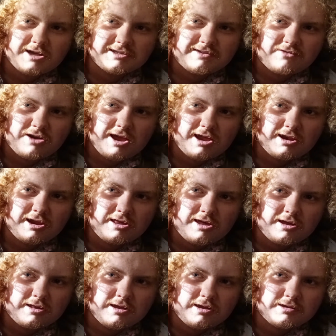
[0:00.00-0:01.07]
guys ever had any
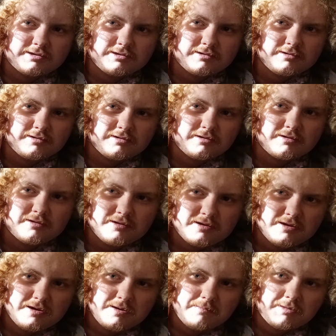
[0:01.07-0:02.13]
like this.
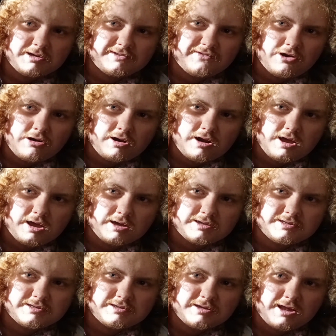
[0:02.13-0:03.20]
But it's very
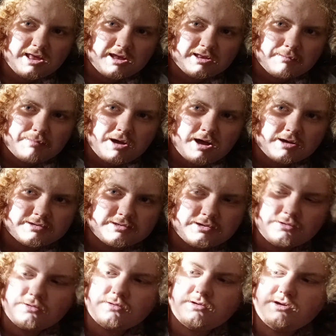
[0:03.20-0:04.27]
nice. And I like the box,
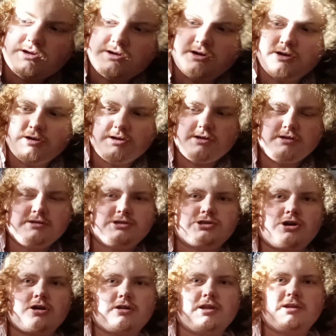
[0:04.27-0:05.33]
too.
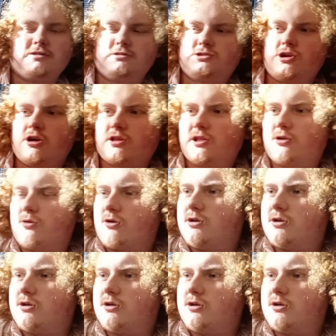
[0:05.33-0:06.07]
Chocolate. Chocolate